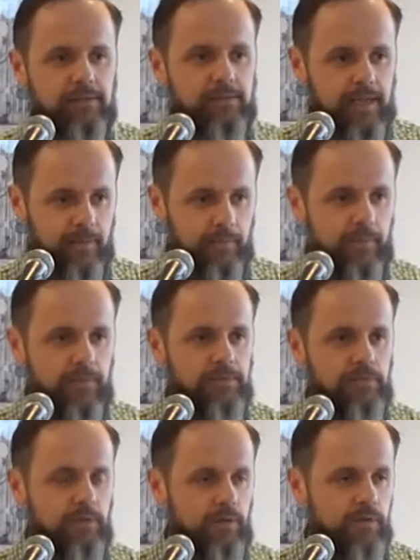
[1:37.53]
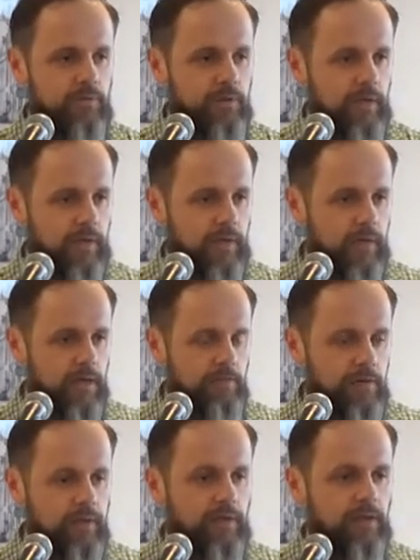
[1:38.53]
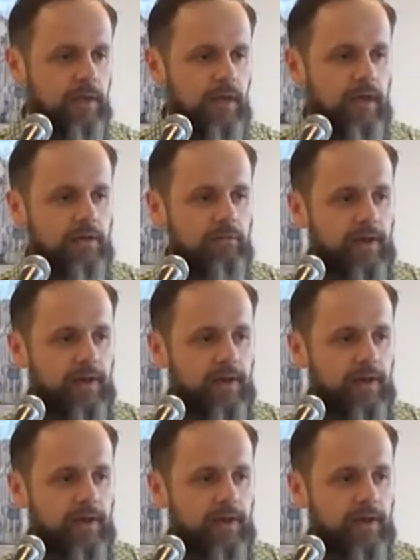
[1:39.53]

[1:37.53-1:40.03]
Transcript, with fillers: depth, so not looking at covering uh,